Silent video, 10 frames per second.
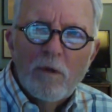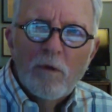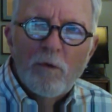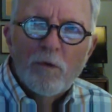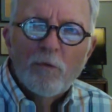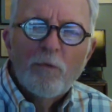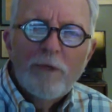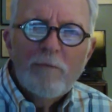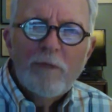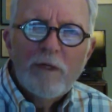what
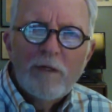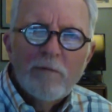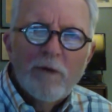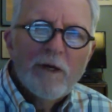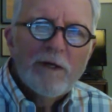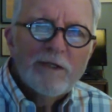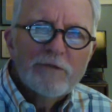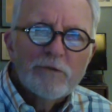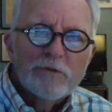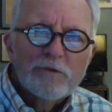we mean by an
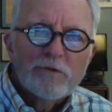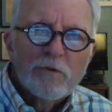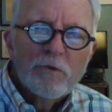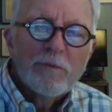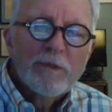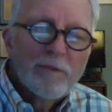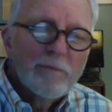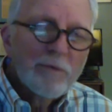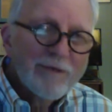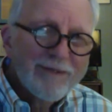interest group, and in
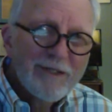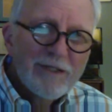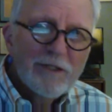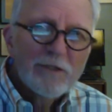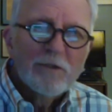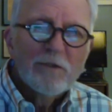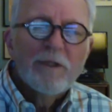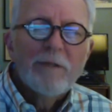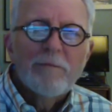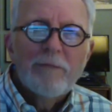particular,
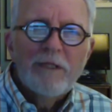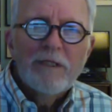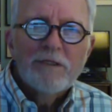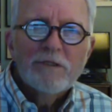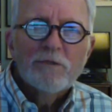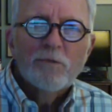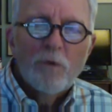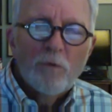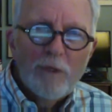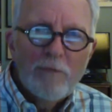it means
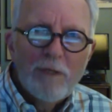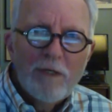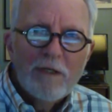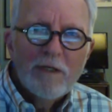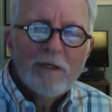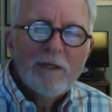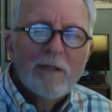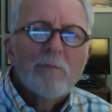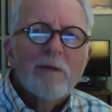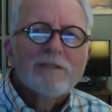what we mean
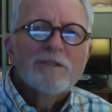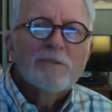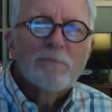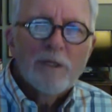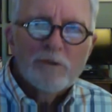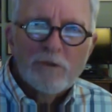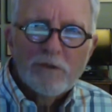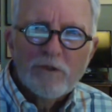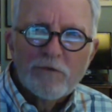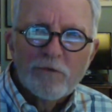by
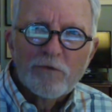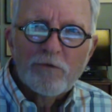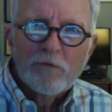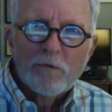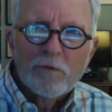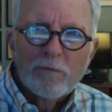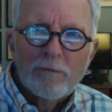special interest group.